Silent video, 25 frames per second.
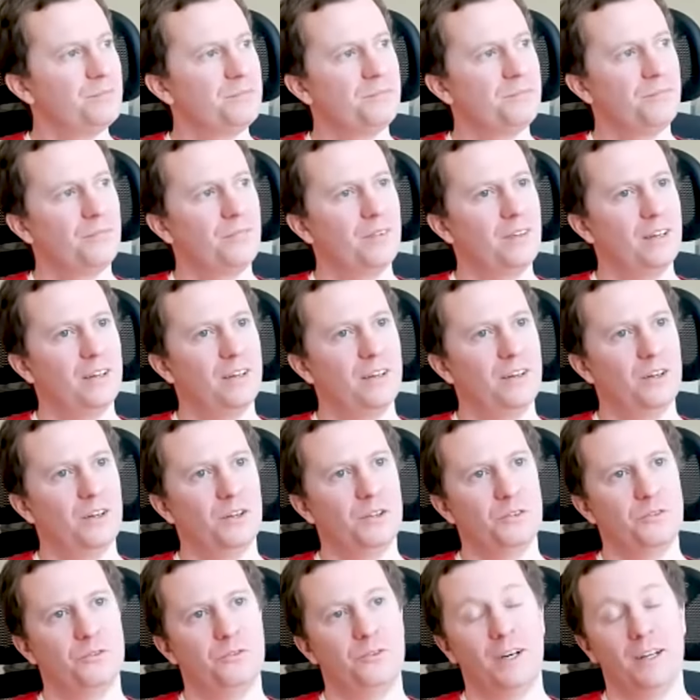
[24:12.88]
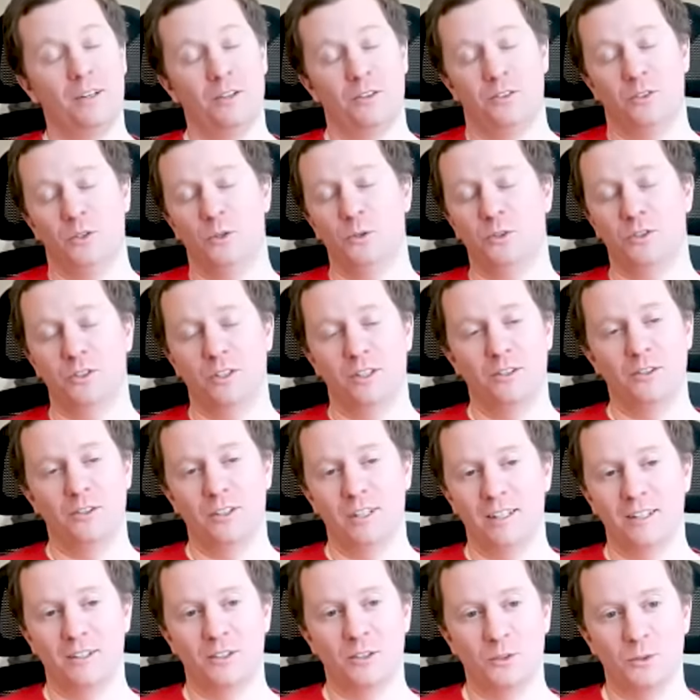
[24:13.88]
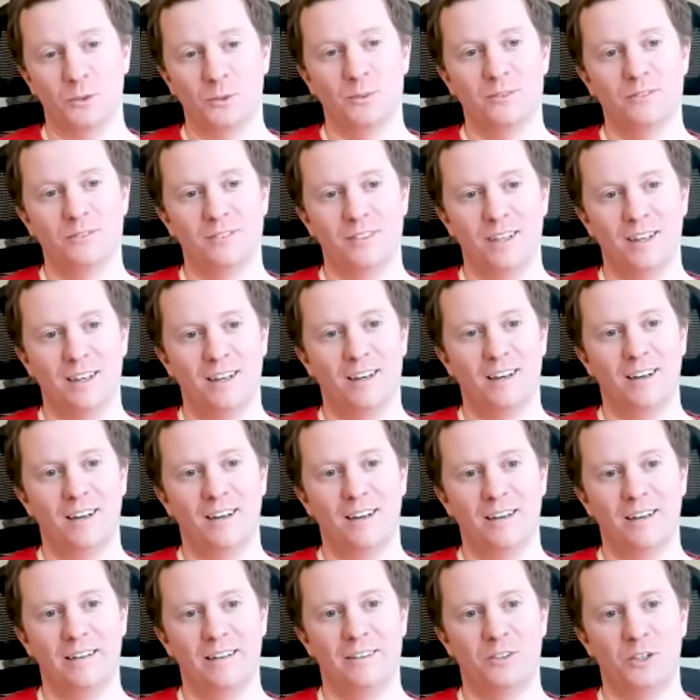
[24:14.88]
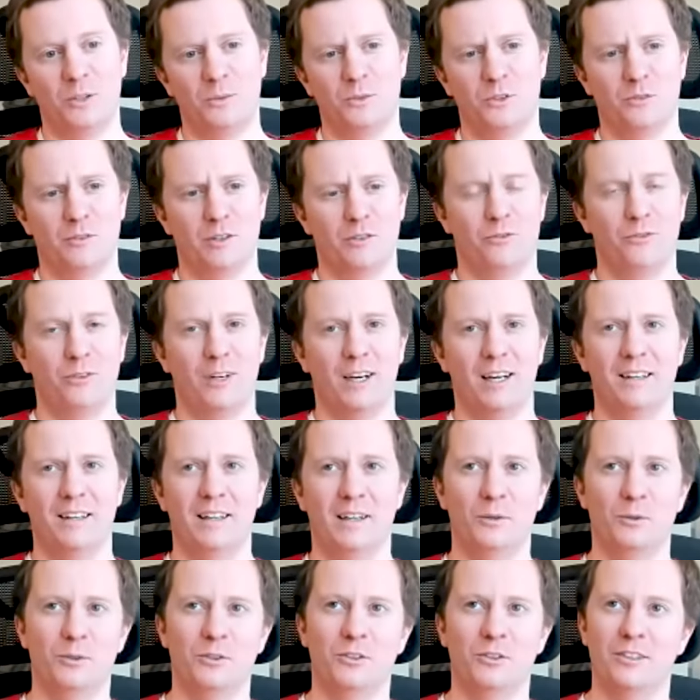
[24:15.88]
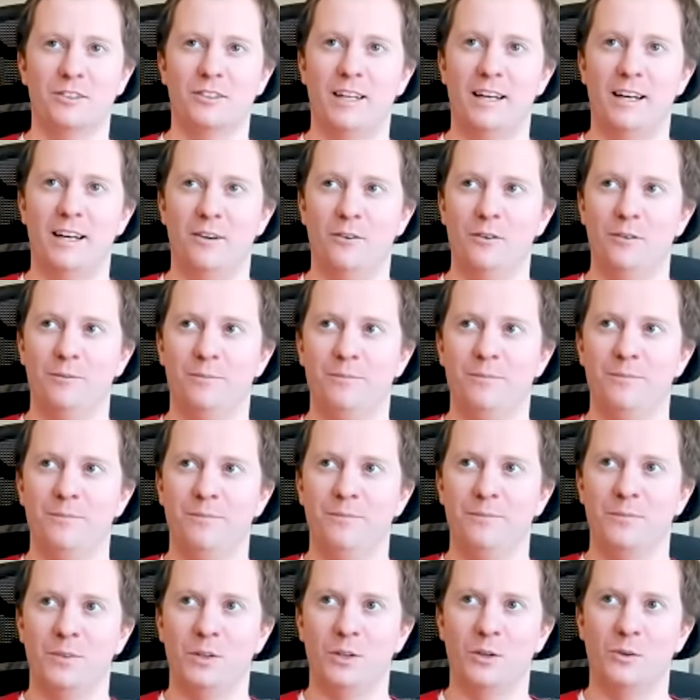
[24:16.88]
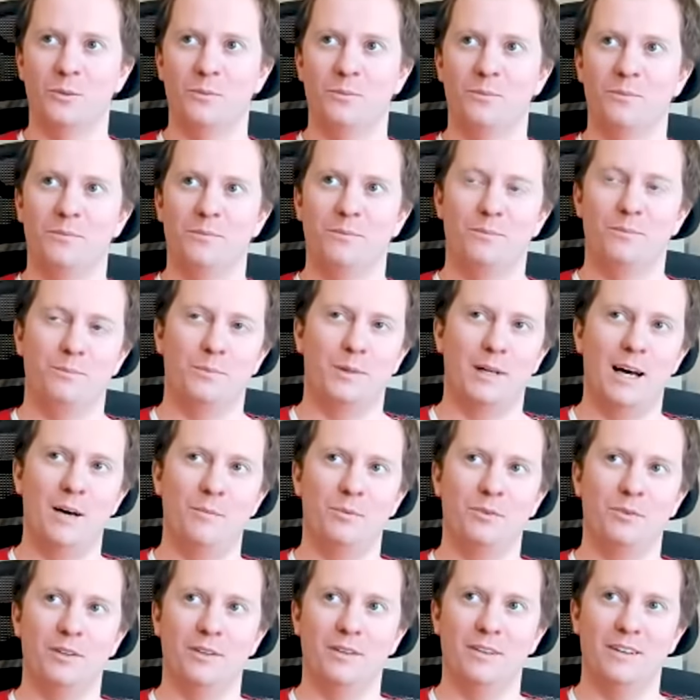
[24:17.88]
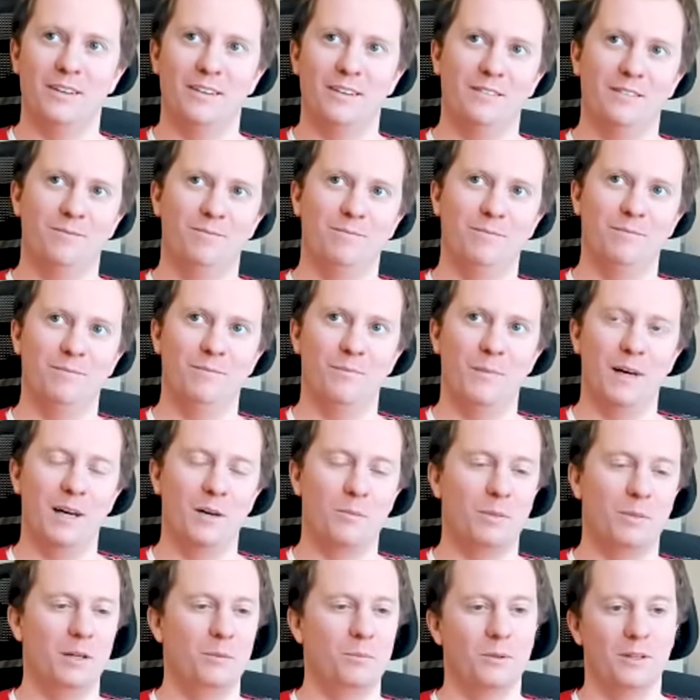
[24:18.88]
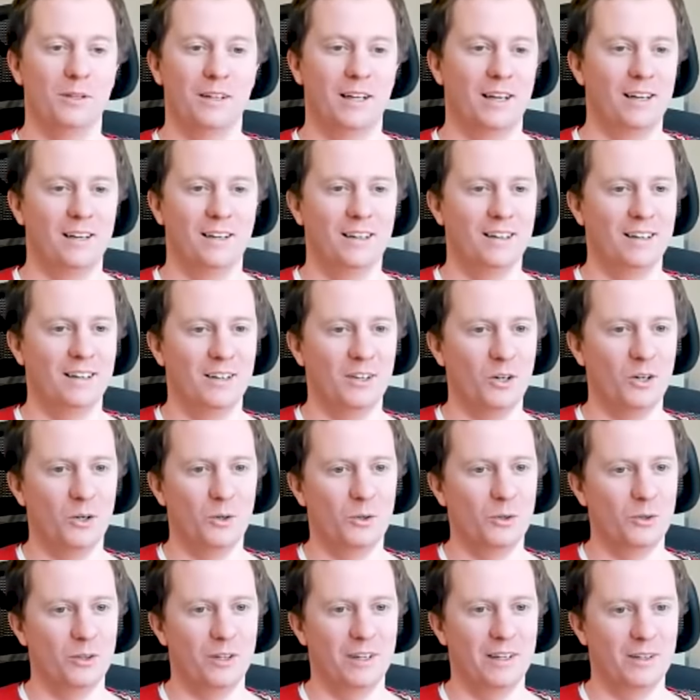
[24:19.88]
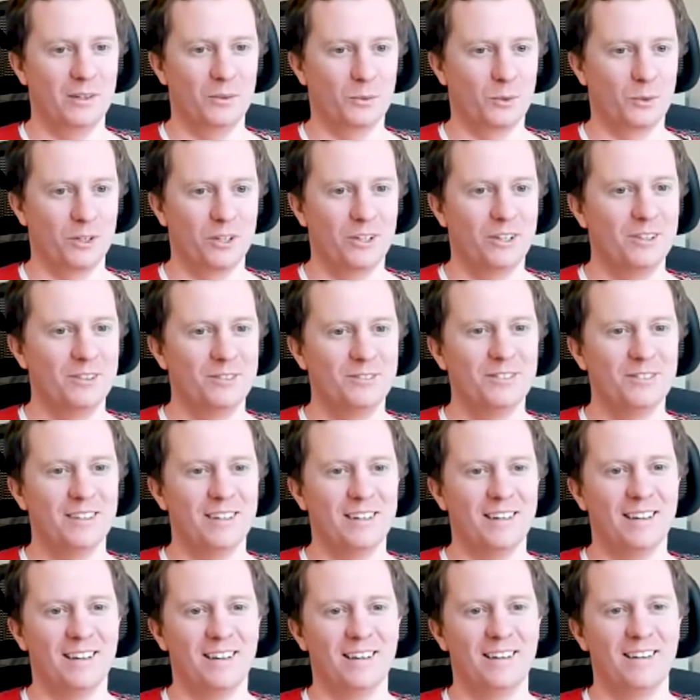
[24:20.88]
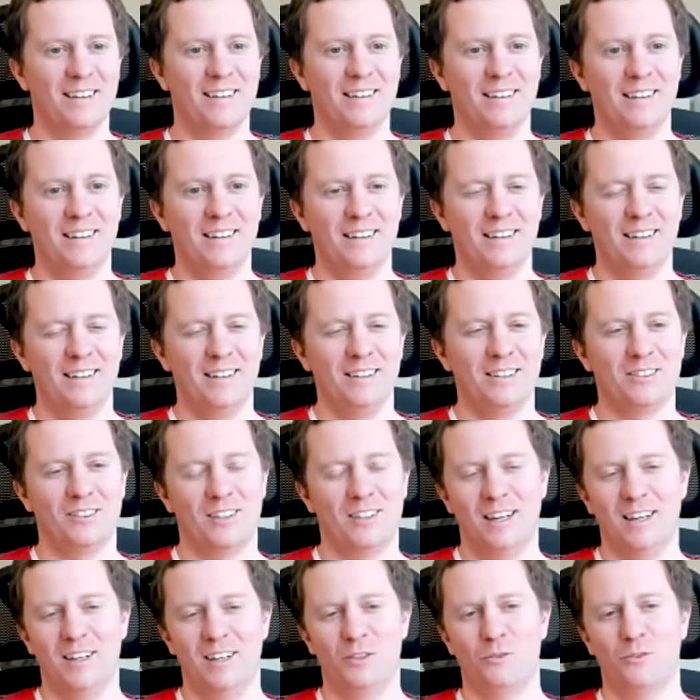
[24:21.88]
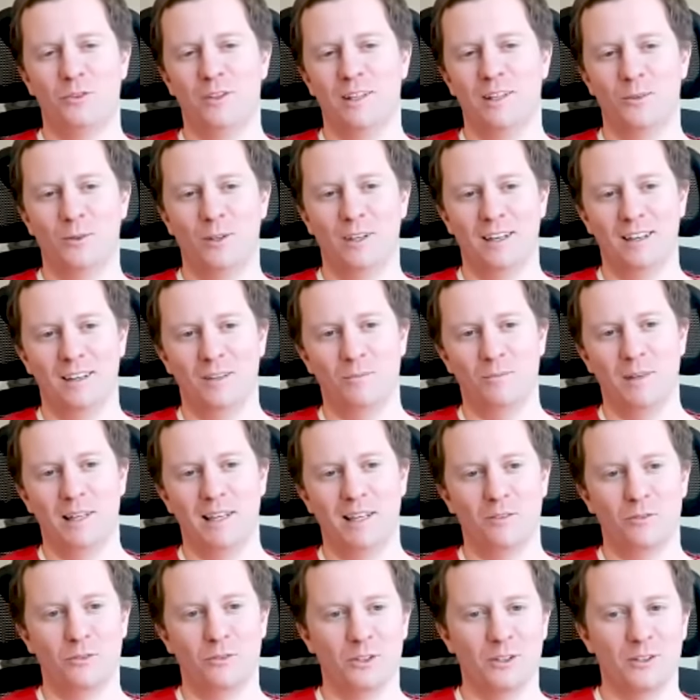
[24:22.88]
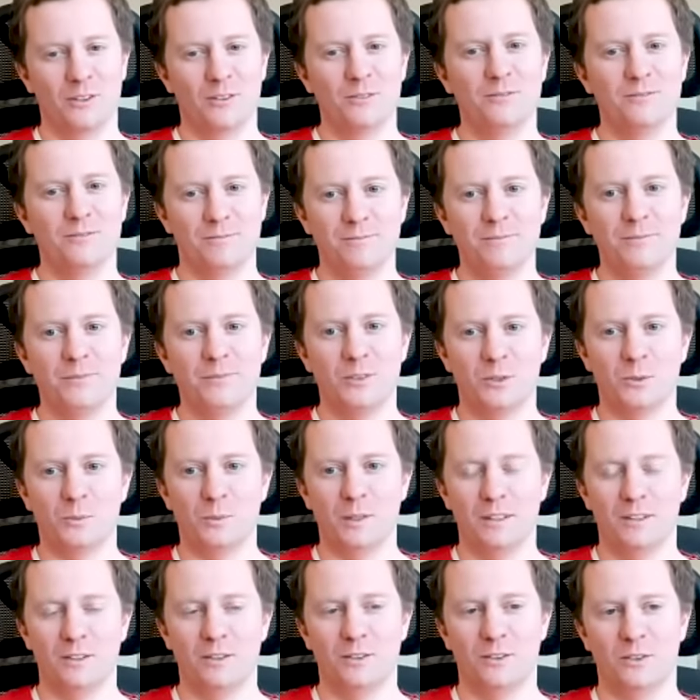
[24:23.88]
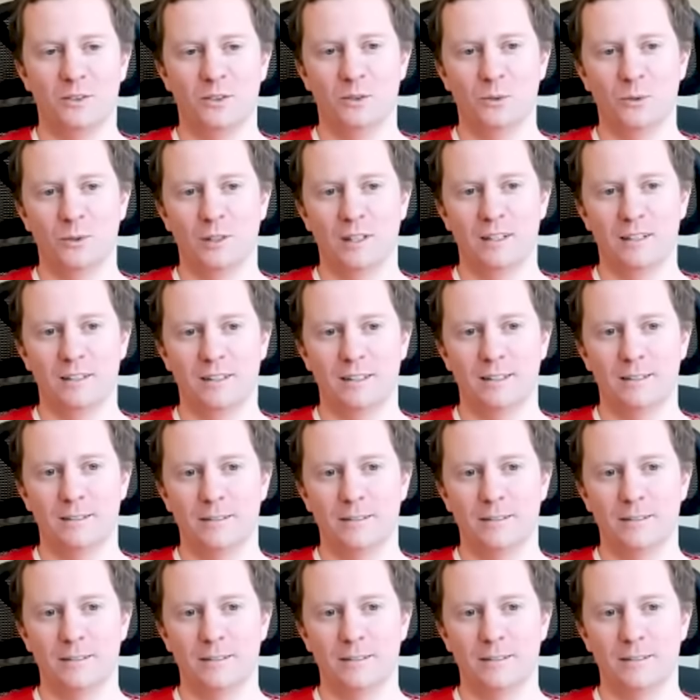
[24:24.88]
uh, fun social thing too. Uh, in terms of a fund, I would just have you know perhaps uh, many people that I didn't know who they were, uh, so that didn't feel really meaningful to me to, to do it like that.